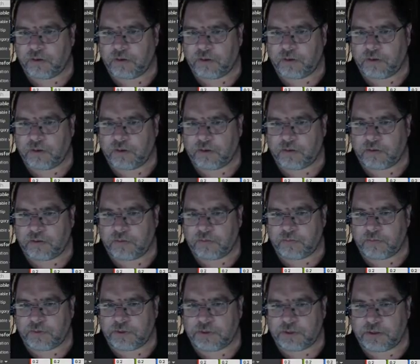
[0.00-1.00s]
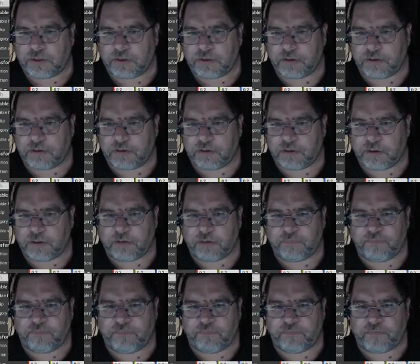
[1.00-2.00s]
Um, let's see,
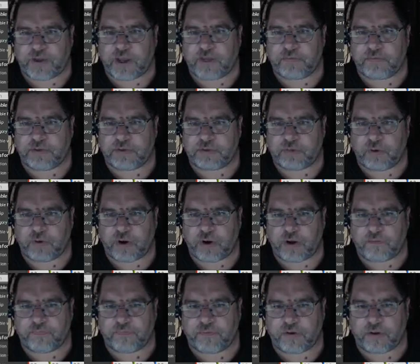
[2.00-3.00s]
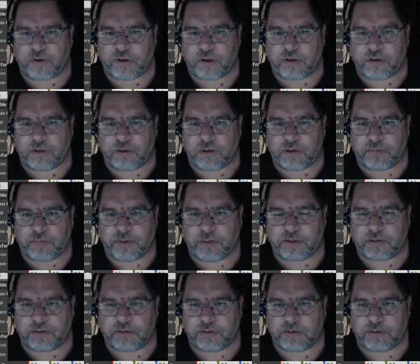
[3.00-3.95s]
95 because we were off a, a little bit.